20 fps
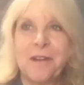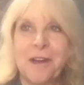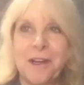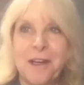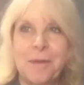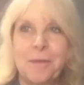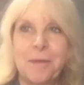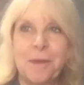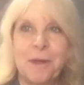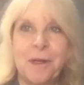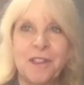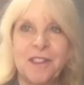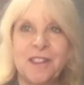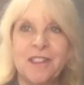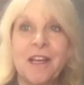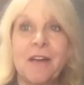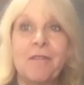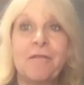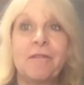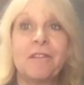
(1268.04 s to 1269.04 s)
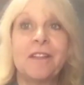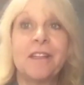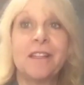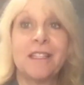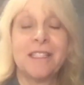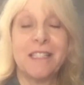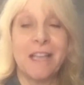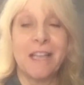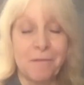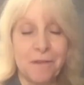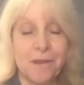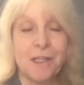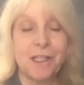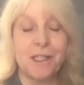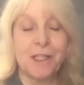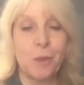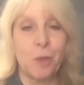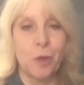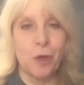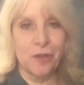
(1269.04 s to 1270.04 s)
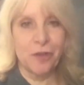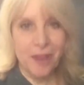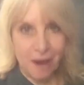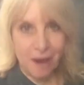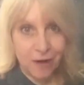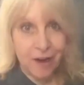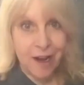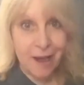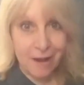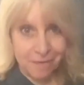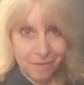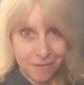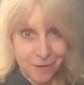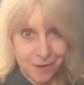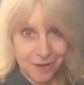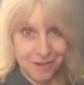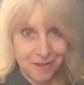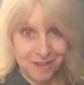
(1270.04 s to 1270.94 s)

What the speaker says: right? But it's definitely worth our effort.